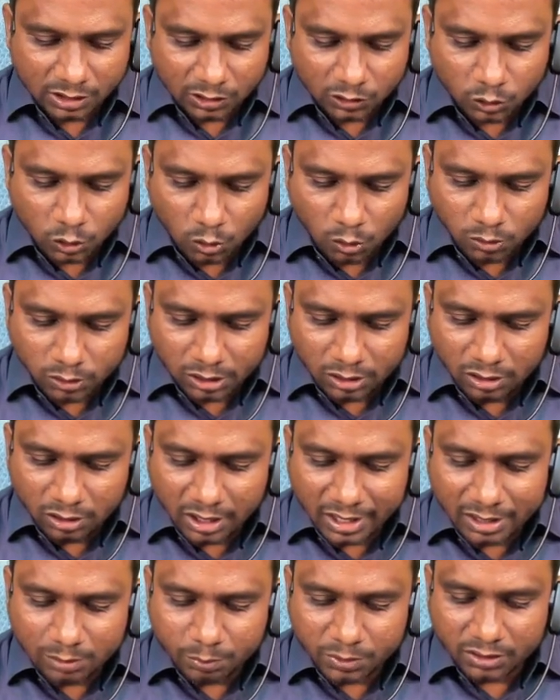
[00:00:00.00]
Total
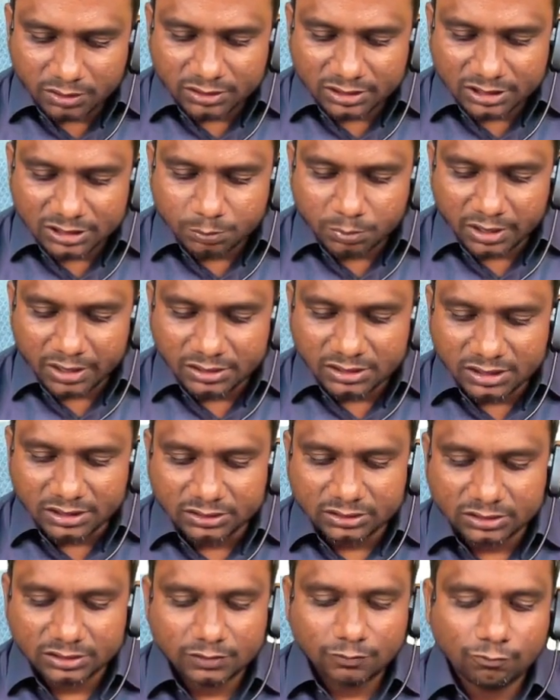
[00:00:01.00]
hire purchase price is
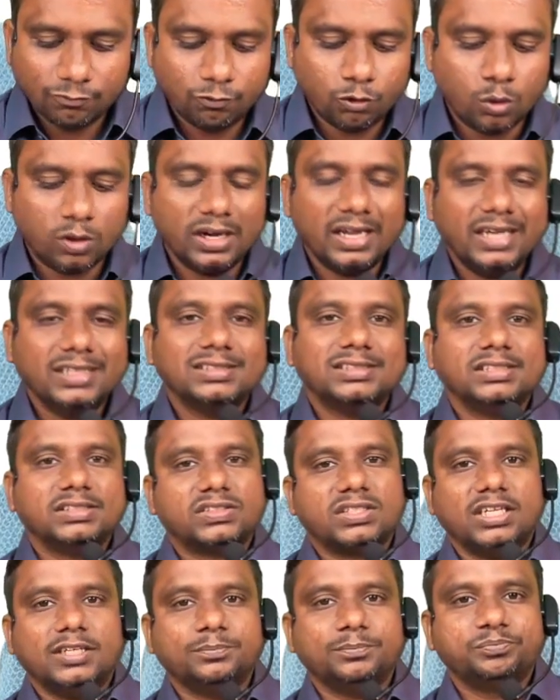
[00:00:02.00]
4 lakh 60.